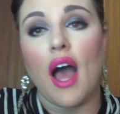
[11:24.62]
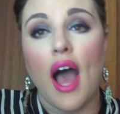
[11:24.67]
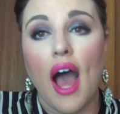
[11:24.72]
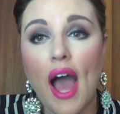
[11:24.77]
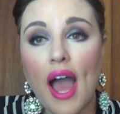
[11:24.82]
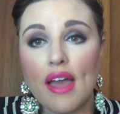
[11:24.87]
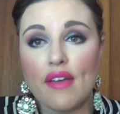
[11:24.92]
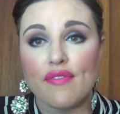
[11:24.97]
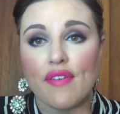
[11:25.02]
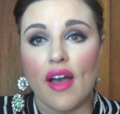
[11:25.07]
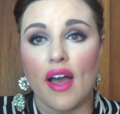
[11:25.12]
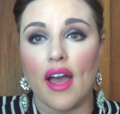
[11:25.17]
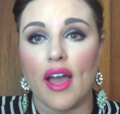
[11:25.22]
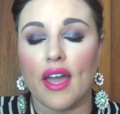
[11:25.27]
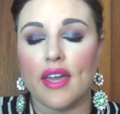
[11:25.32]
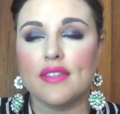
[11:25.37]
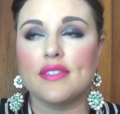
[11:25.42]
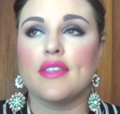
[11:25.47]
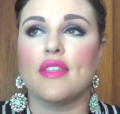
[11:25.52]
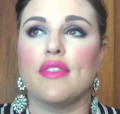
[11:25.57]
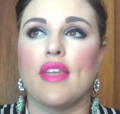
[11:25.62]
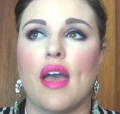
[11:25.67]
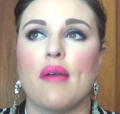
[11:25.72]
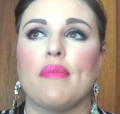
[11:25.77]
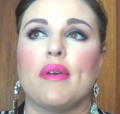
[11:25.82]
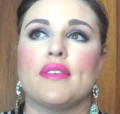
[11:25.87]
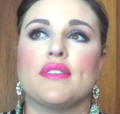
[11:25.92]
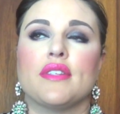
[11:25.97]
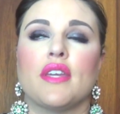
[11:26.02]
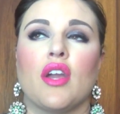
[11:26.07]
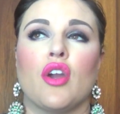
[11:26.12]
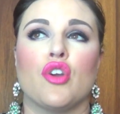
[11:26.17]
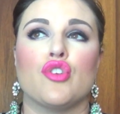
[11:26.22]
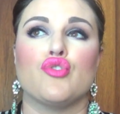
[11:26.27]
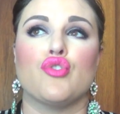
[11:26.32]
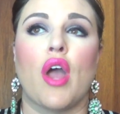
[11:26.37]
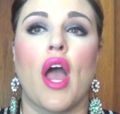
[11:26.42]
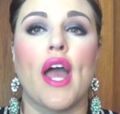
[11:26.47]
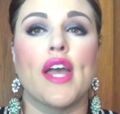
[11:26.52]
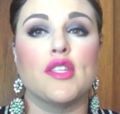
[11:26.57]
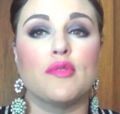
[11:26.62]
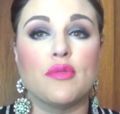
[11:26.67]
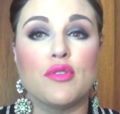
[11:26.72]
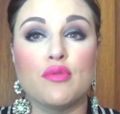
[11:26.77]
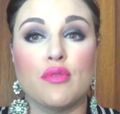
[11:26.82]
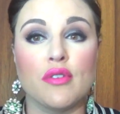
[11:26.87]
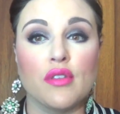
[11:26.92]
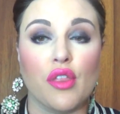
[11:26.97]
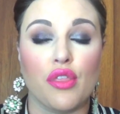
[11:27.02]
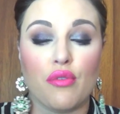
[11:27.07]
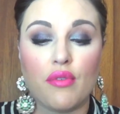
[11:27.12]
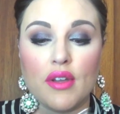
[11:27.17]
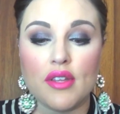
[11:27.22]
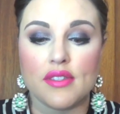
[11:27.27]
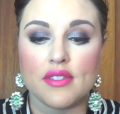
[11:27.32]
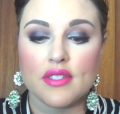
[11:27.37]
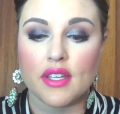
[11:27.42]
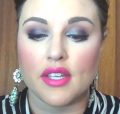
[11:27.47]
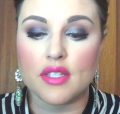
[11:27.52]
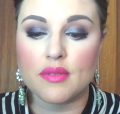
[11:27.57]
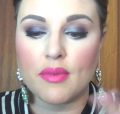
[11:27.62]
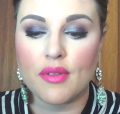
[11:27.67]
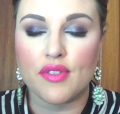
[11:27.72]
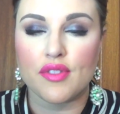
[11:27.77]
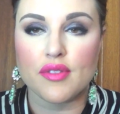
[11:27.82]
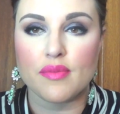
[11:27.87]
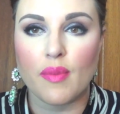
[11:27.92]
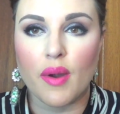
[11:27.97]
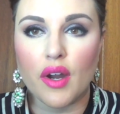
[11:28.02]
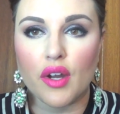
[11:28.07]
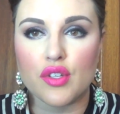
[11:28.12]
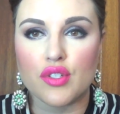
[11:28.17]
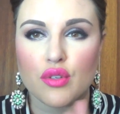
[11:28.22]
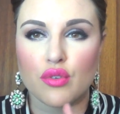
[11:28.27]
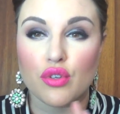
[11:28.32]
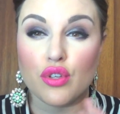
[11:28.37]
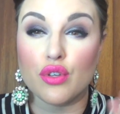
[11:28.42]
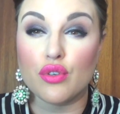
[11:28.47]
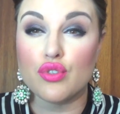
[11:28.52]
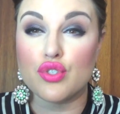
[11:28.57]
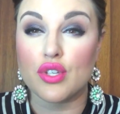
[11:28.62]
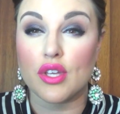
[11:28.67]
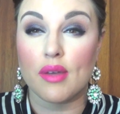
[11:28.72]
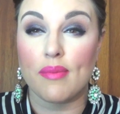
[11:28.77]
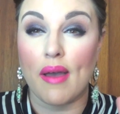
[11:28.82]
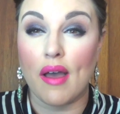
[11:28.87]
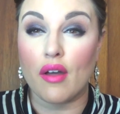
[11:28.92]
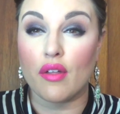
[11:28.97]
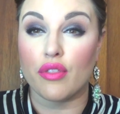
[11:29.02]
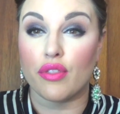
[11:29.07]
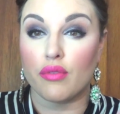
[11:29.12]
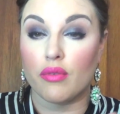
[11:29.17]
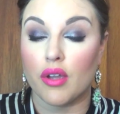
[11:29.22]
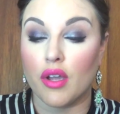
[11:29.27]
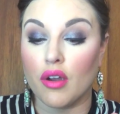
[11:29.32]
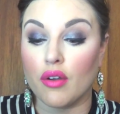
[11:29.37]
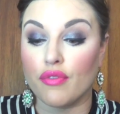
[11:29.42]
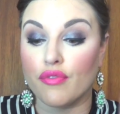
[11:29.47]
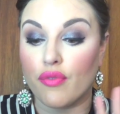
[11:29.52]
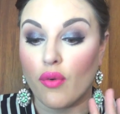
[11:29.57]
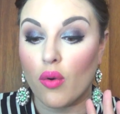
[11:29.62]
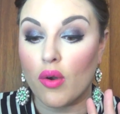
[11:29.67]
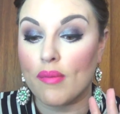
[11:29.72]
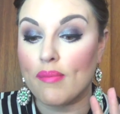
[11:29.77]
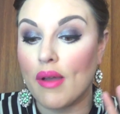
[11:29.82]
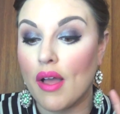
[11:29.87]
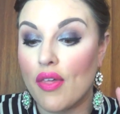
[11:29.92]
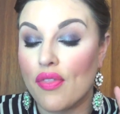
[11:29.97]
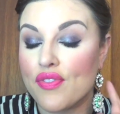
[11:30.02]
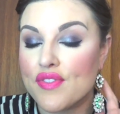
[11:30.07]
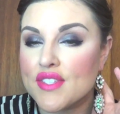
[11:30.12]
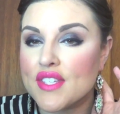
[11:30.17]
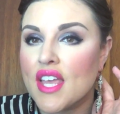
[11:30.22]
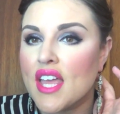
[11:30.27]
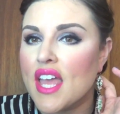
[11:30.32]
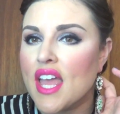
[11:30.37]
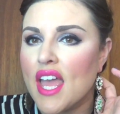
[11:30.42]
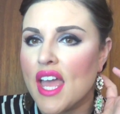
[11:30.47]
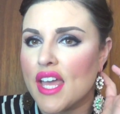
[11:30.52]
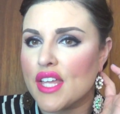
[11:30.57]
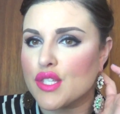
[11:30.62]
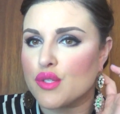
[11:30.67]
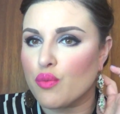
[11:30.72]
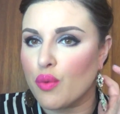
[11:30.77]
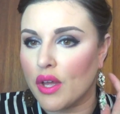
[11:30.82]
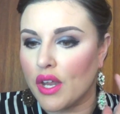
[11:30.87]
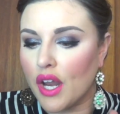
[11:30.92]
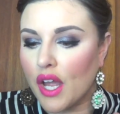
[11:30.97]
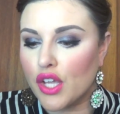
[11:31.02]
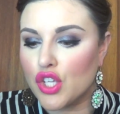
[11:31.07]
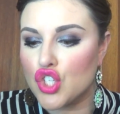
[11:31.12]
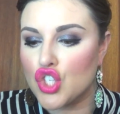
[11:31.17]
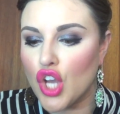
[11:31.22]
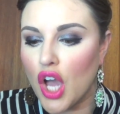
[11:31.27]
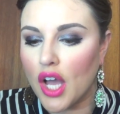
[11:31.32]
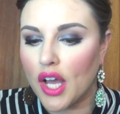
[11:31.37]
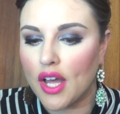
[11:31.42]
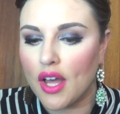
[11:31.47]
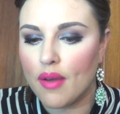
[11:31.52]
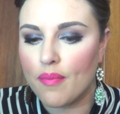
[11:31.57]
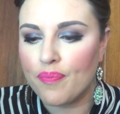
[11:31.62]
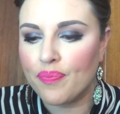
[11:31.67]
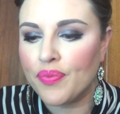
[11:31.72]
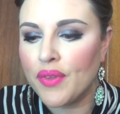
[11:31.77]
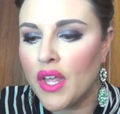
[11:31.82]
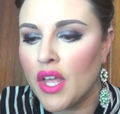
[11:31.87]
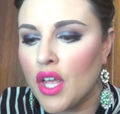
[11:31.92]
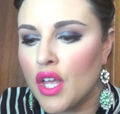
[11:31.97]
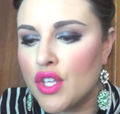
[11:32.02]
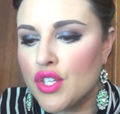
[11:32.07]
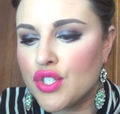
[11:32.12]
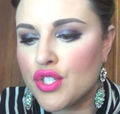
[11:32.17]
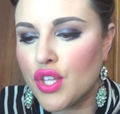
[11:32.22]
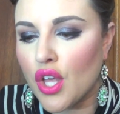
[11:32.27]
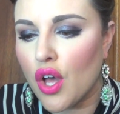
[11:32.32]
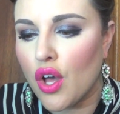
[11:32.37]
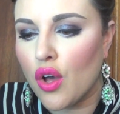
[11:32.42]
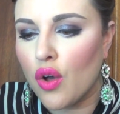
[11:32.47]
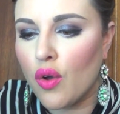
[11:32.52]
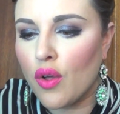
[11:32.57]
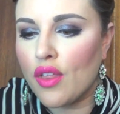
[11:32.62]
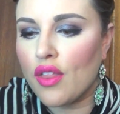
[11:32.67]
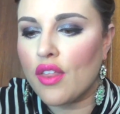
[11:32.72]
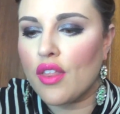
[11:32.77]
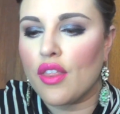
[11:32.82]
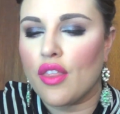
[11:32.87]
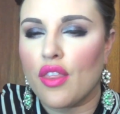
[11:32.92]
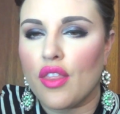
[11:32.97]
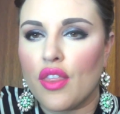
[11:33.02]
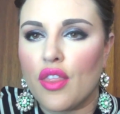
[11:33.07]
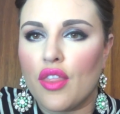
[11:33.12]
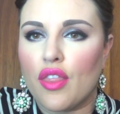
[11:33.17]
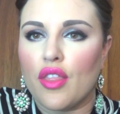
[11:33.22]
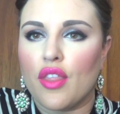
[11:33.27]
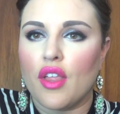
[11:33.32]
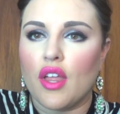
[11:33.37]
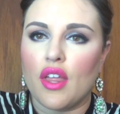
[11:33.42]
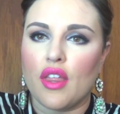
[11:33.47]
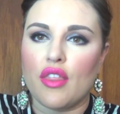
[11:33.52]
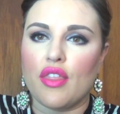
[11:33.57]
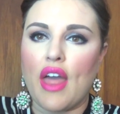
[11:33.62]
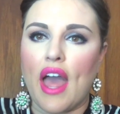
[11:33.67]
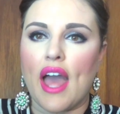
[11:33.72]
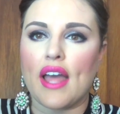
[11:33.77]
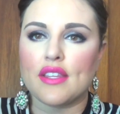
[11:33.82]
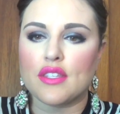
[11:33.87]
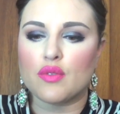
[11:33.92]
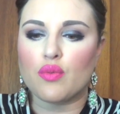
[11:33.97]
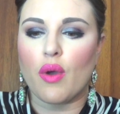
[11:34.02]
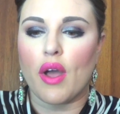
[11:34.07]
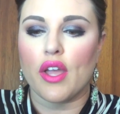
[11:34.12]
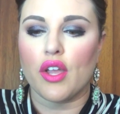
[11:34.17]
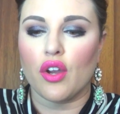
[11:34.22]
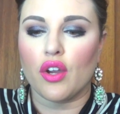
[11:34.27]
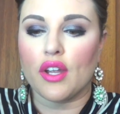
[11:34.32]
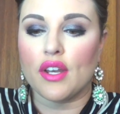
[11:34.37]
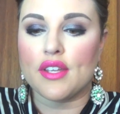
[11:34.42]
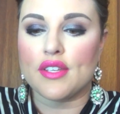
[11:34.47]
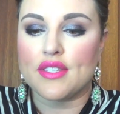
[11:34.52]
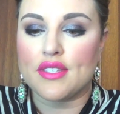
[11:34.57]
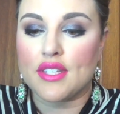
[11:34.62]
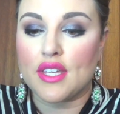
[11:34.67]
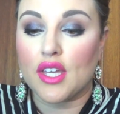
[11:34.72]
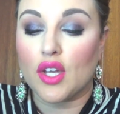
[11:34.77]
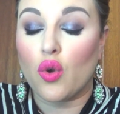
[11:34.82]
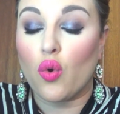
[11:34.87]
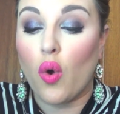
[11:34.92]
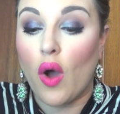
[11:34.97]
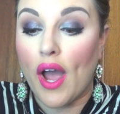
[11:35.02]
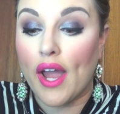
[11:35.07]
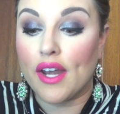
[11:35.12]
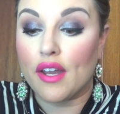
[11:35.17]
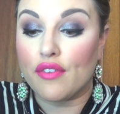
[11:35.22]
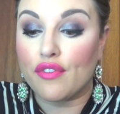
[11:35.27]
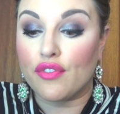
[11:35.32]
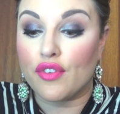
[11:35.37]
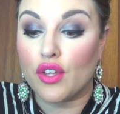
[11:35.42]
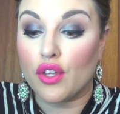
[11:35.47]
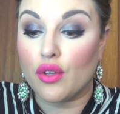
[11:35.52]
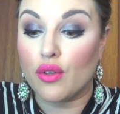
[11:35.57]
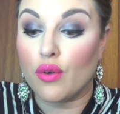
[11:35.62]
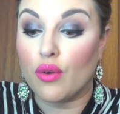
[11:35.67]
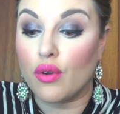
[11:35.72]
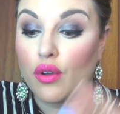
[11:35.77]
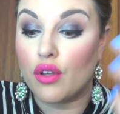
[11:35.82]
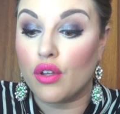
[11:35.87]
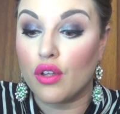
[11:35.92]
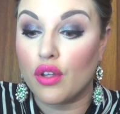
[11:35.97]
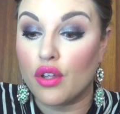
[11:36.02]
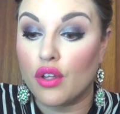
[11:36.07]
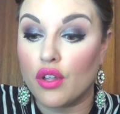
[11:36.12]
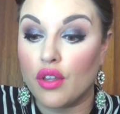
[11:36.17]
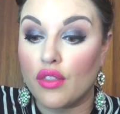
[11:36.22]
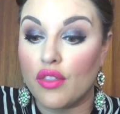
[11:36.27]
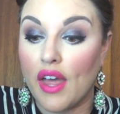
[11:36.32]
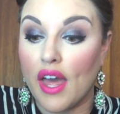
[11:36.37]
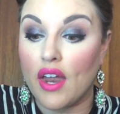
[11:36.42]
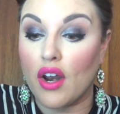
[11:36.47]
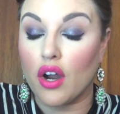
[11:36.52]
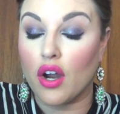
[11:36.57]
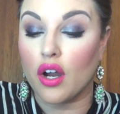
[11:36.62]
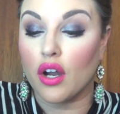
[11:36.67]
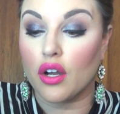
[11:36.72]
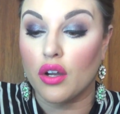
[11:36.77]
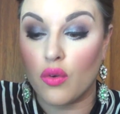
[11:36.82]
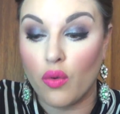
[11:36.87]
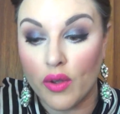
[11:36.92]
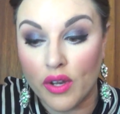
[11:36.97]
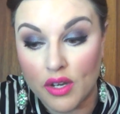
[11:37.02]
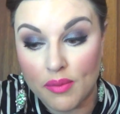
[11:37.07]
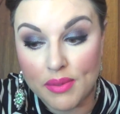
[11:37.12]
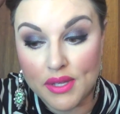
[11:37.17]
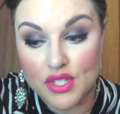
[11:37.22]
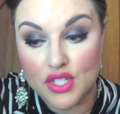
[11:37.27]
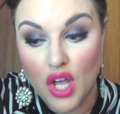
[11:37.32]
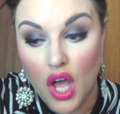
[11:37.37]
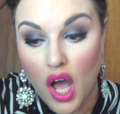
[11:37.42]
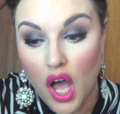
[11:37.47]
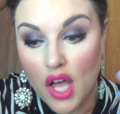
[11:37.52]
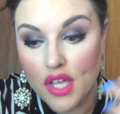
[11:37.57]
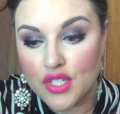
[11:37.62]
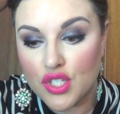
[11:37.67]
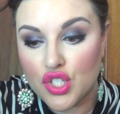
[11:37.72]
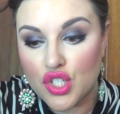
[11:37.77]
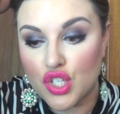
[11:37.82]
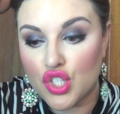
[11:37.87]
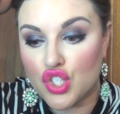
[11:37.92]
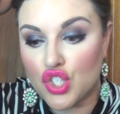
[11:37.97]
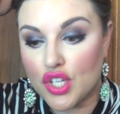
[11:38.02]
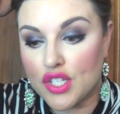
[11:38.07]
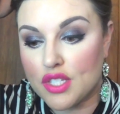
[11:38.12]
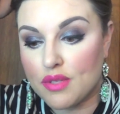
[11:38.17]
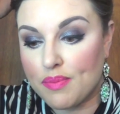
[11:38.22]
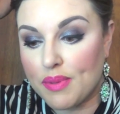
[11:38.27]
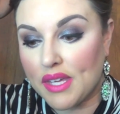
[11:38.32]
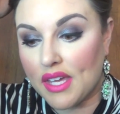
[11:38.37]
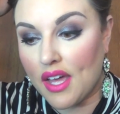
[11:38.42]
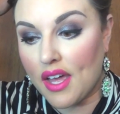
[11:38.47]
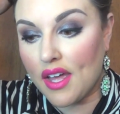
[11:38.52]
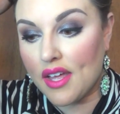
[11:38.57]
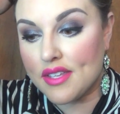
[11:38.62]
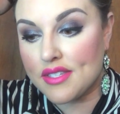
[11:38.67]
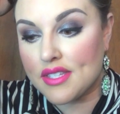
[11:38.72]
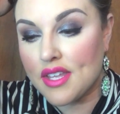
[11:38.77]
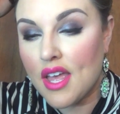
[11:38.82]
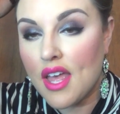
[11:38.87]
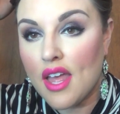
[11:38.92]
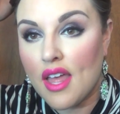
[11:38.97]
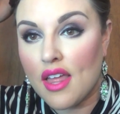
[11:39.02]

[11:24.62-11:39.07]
I find that mascara dries between the 3 and 6 month mark, so usually about 3 or 4 months is when I chuck them. So that's why you're gonna see quite a few that are going to be tossed just because